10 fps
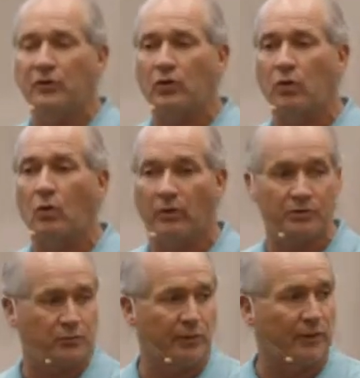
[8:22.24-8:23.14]
in a
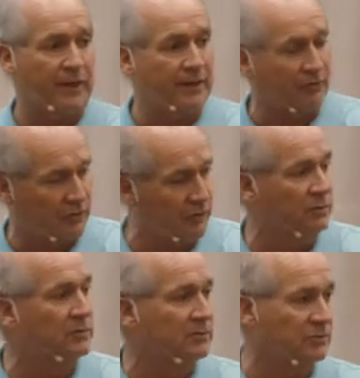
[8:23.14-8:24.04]
course related
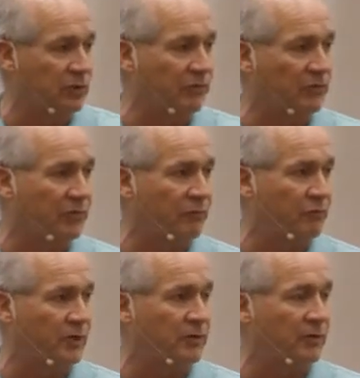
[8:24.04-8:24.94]
to serverless
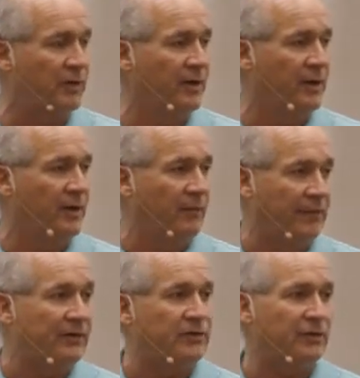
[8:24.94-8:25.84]
infrastructure,
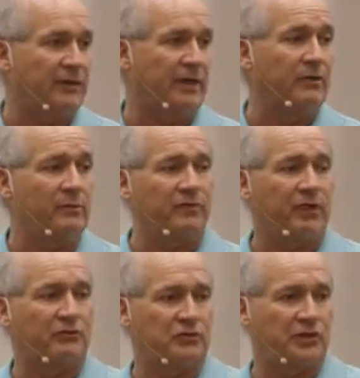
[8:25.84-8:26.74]
they took that on
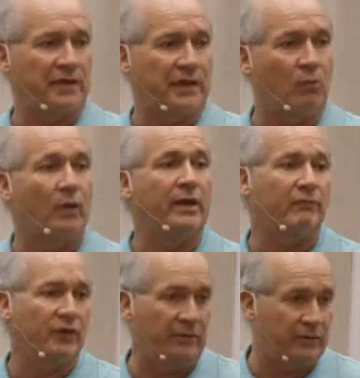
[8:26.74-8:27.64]
themselves and said, can we
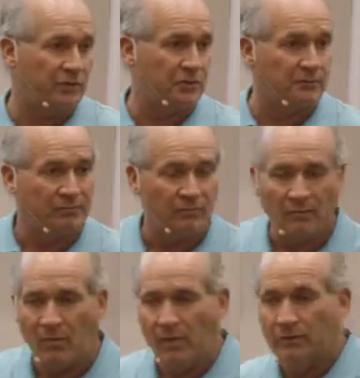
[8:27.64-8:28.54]
have done this?
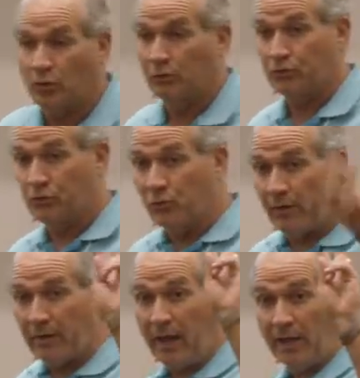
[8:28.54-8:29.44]
So for
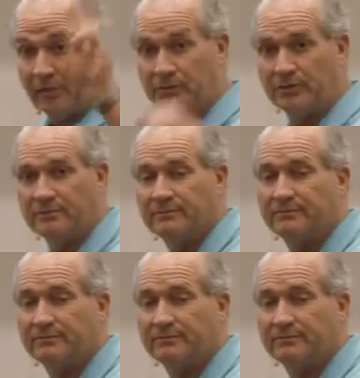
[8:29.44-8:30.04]
$200,